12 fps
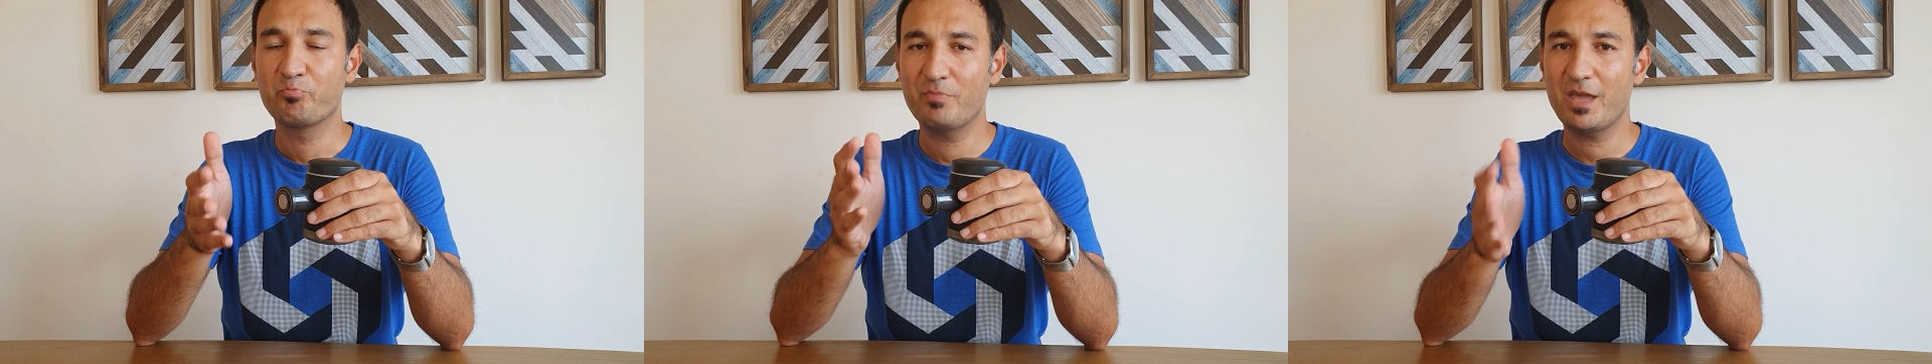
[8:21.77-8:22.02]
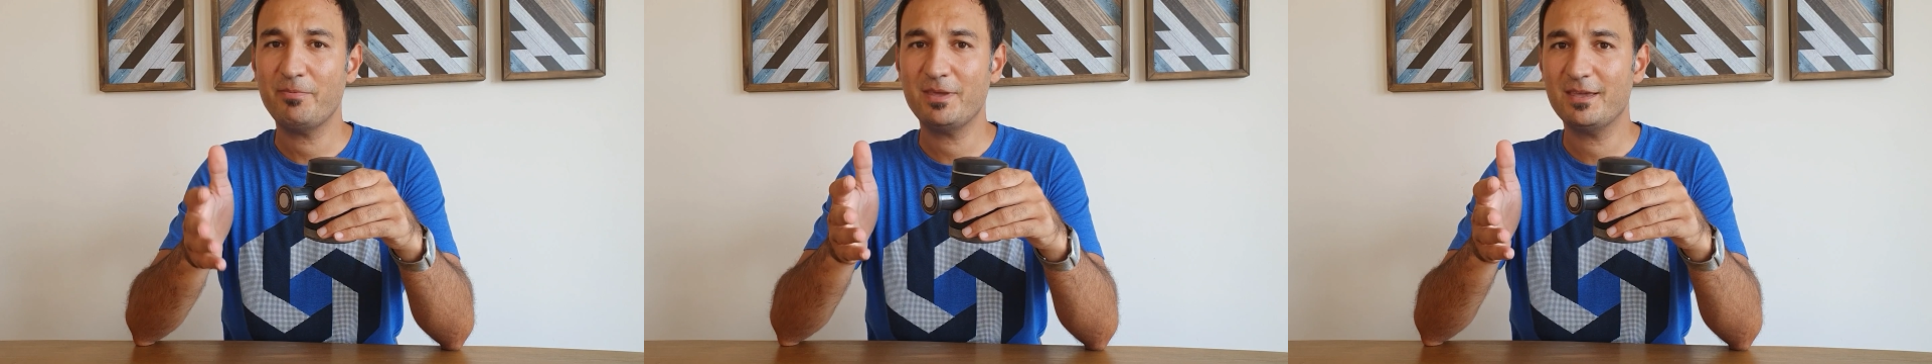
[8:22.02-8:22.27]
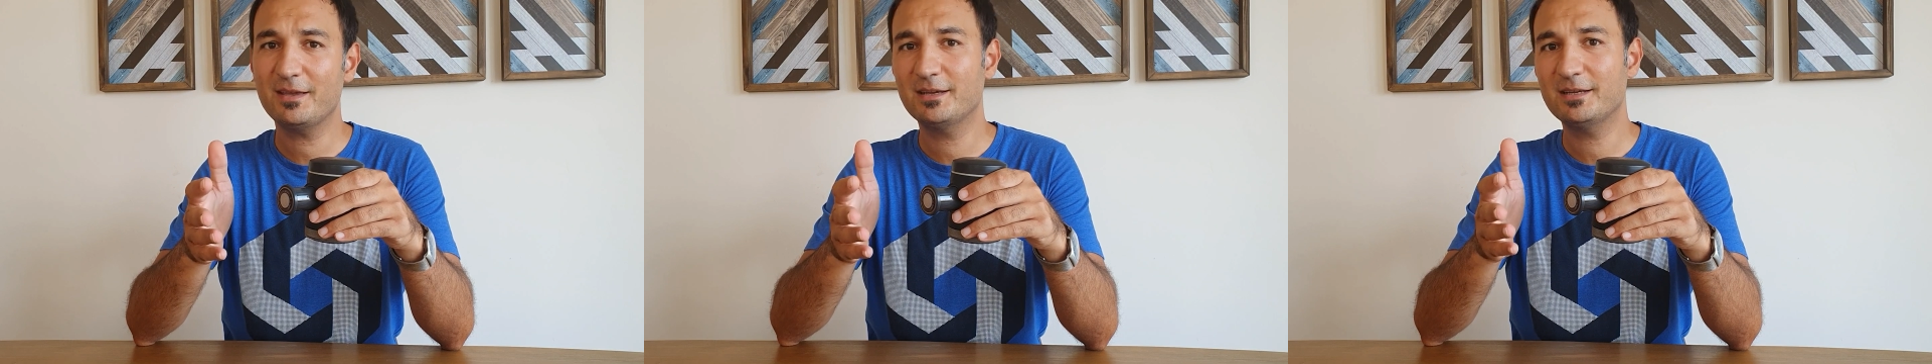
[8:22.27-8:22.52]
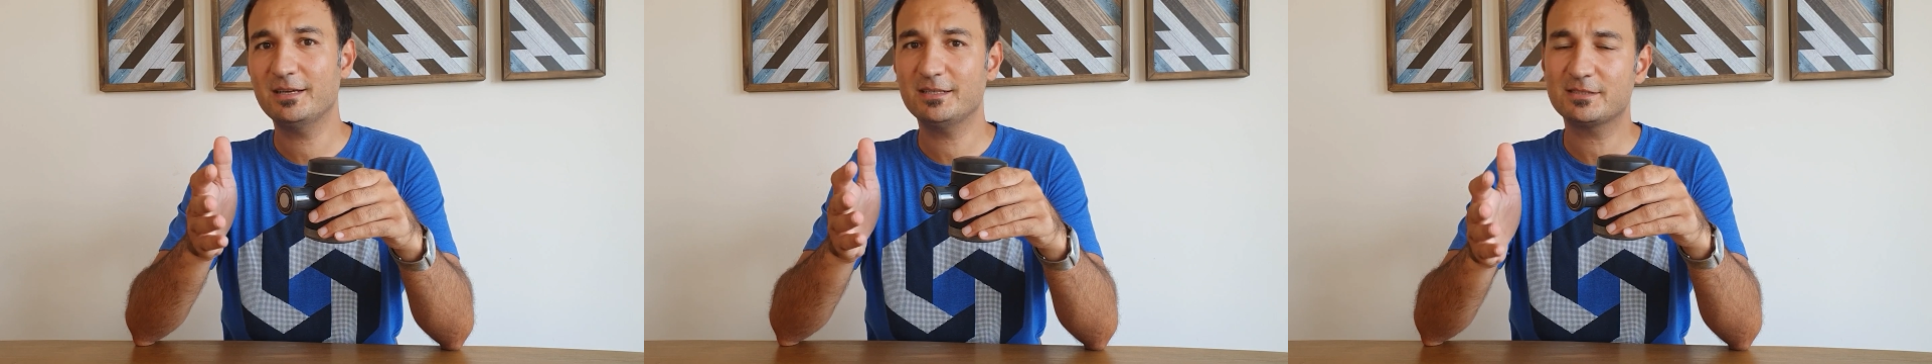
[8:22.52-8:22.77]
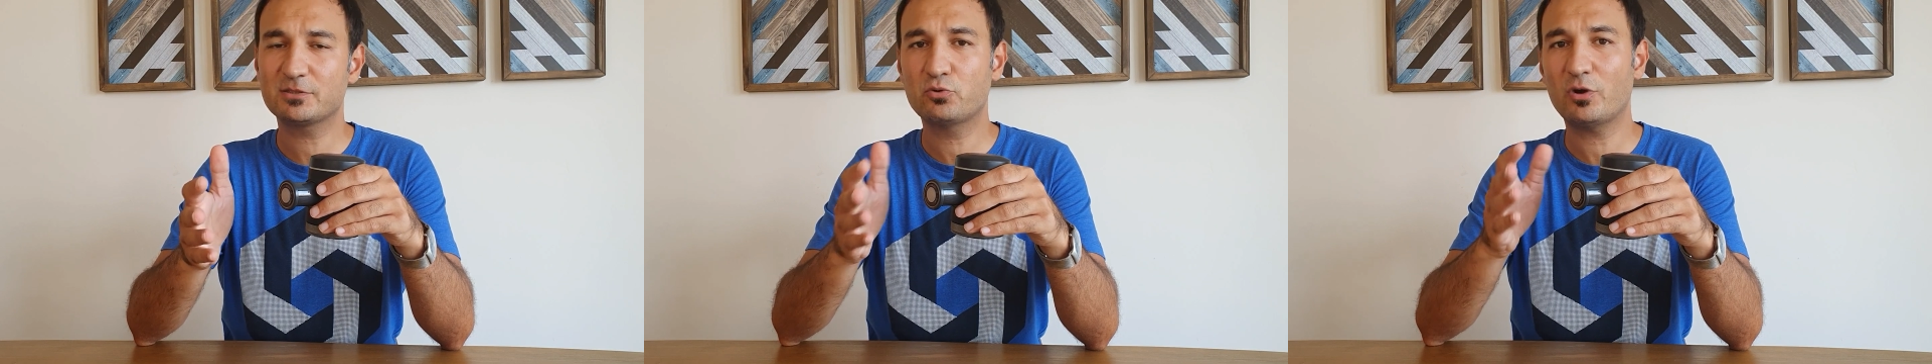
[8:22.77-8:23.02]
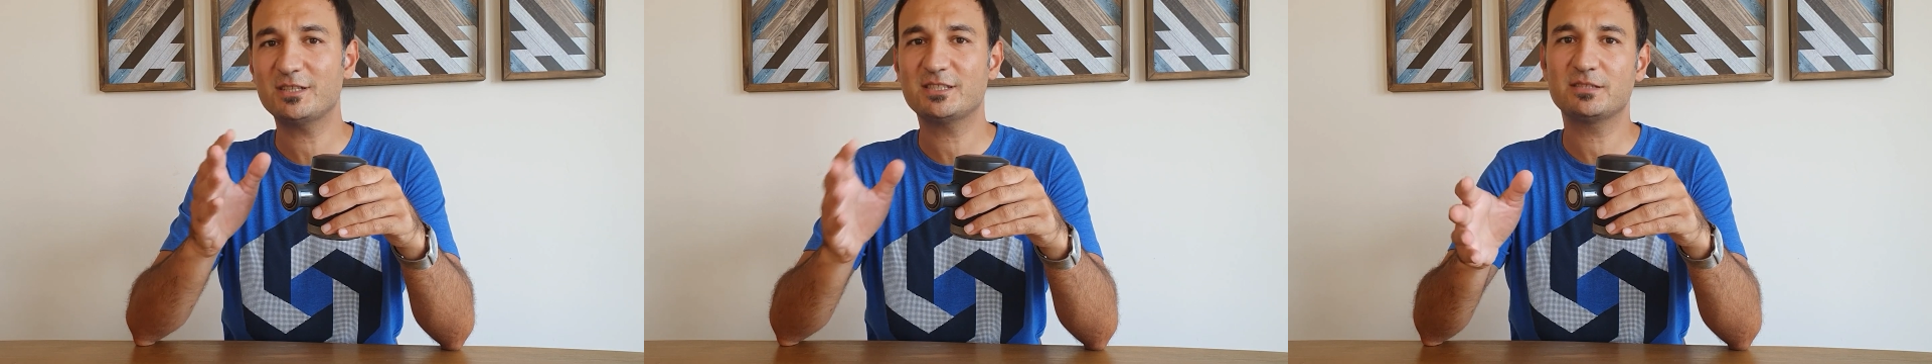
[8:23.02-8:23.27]
Maybe it's
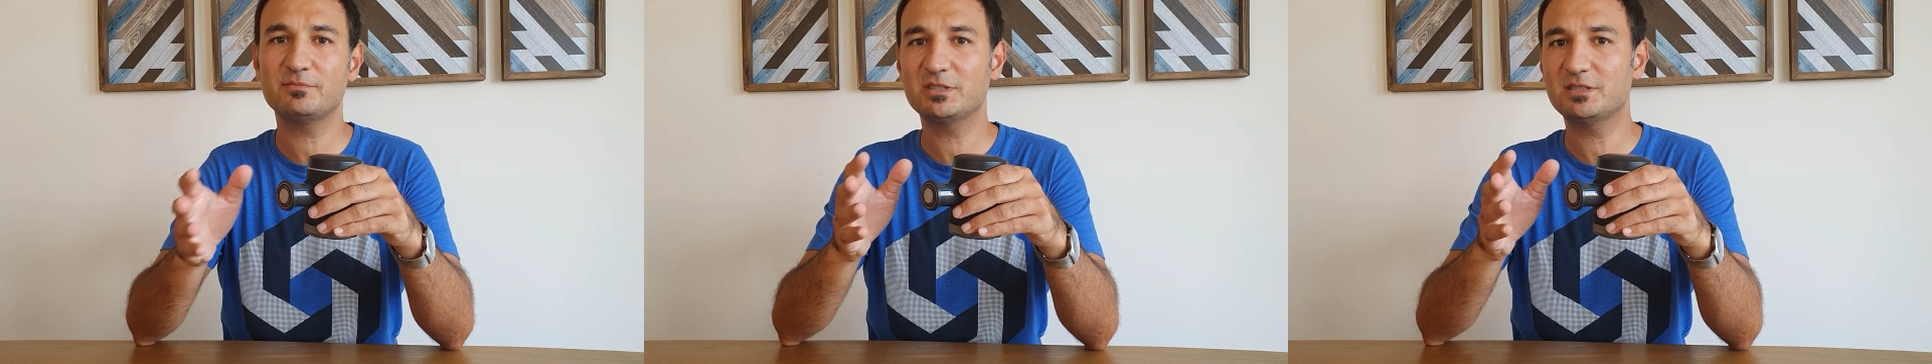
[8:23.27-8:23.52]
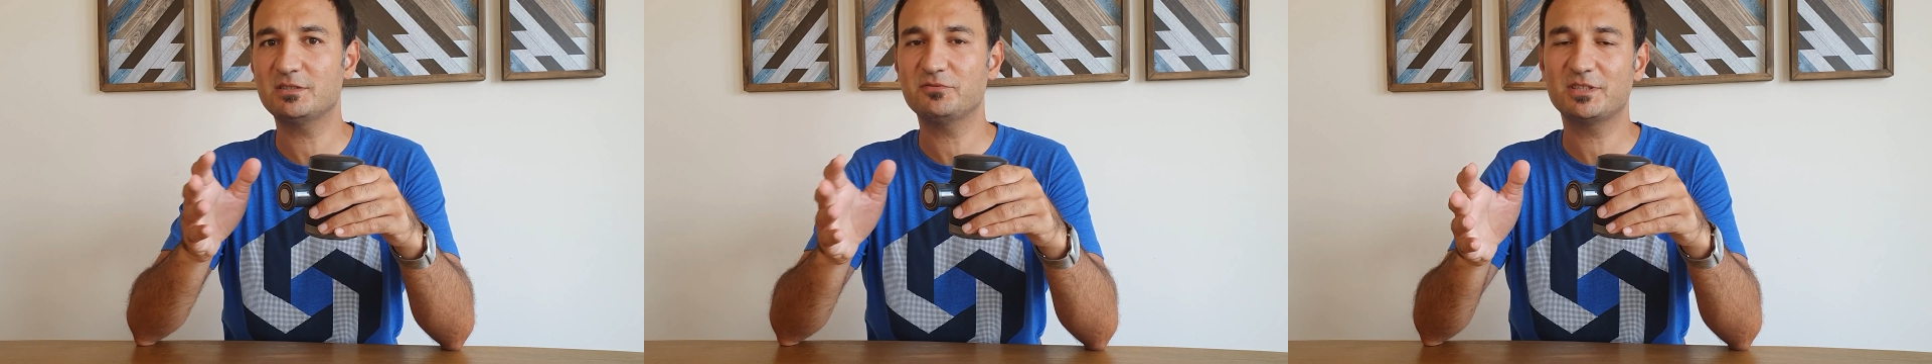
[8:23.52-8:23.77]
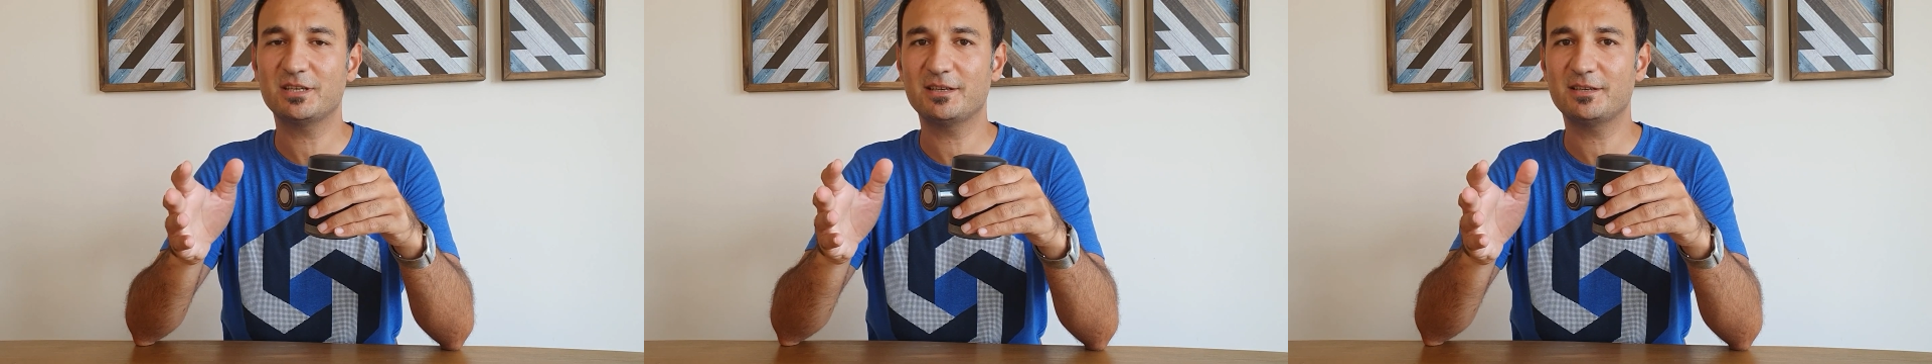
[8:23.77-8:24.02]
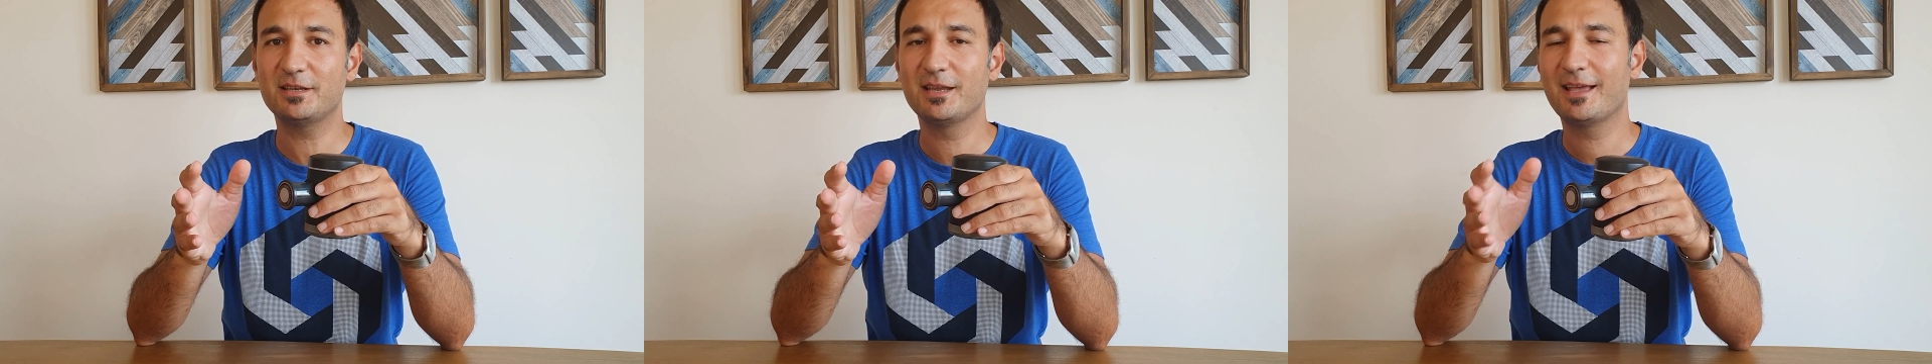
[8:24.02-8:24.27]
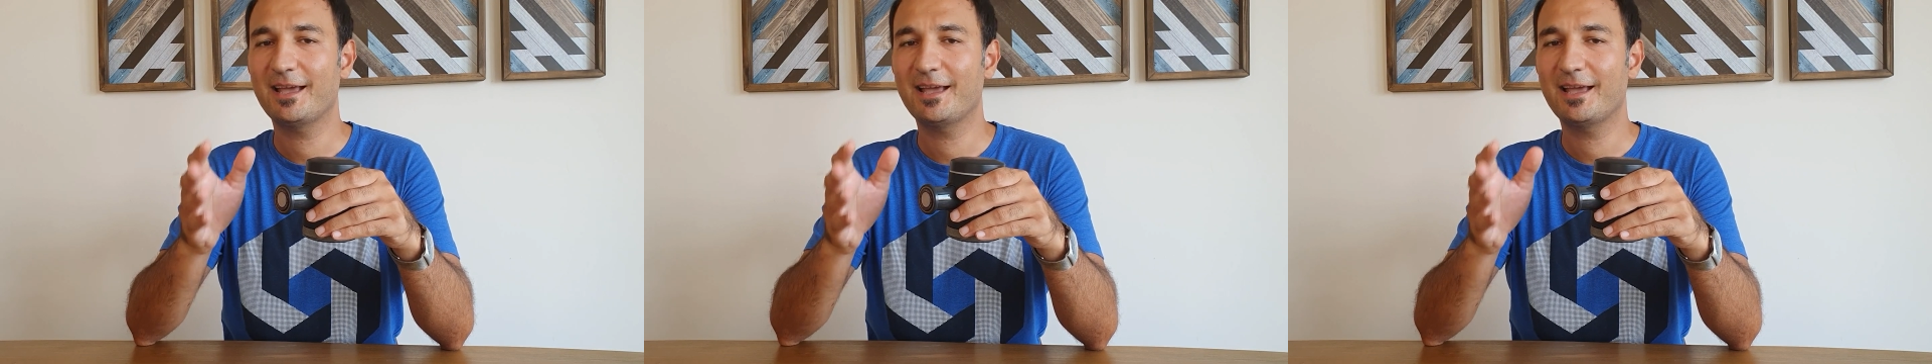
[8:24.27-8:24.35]
quite similar with an